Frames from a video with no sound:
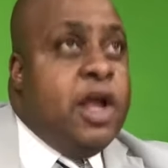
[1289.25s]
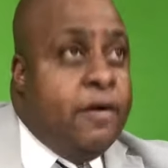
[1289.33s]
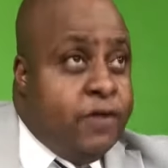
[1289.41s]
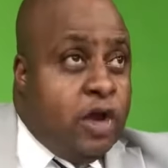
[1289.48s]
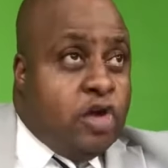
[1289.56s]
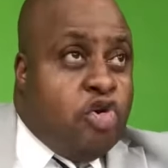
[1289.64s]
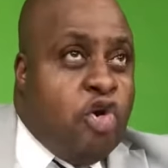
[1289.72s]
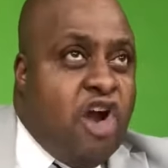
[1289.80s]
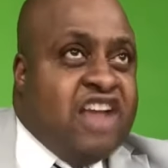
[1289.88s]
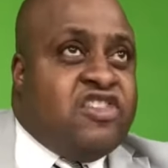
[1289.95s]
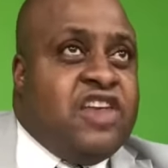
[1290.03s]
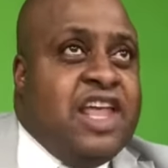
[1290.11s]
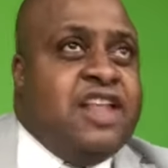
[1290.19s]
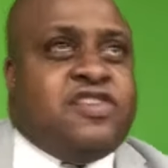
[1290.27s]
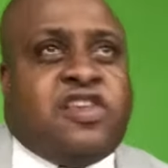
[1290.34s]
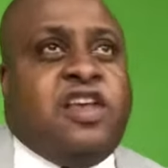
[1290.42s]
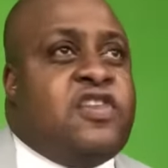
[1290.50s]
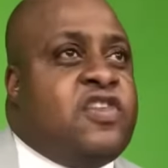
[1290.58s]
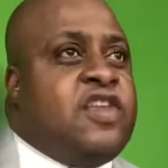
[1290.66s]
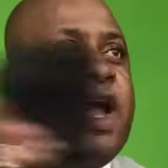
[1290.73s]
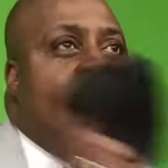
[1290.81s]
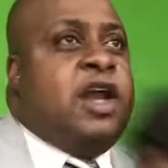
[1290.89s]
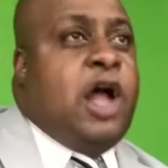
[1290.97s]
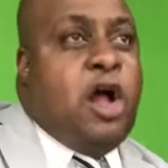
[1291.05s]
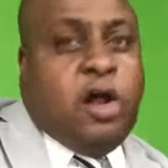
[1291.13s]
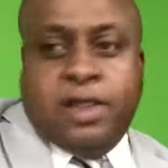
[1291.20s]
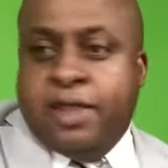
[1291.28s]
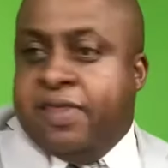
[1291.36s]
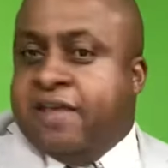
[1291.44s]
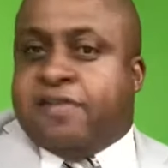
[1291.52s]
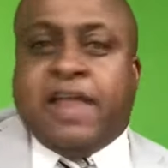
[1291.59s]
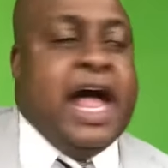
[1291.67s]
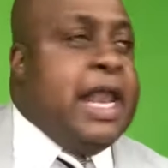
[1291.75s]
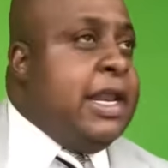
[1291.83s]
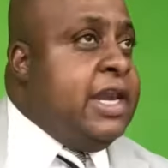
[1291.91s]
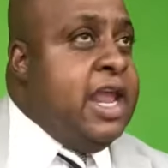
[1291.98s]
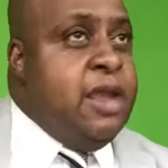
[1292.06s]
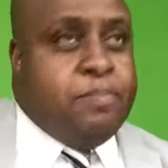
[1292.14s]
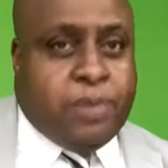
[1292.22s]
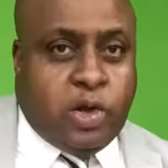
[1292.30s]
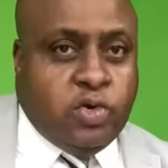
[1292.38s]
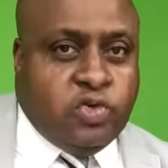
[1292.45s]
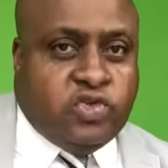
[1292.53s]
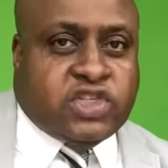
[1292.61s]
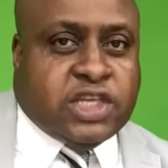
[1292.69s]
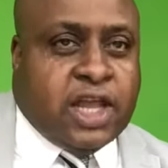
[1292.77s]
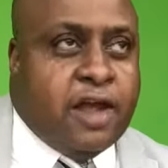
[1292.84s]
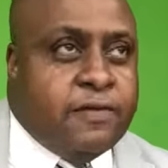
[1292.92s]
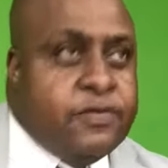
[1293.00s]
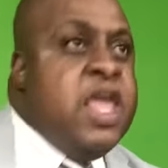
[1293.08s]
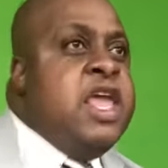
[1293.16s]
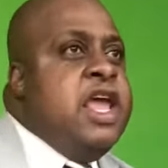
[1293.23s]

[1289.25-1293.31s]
of your crushes to start all of this holiday blues stuff.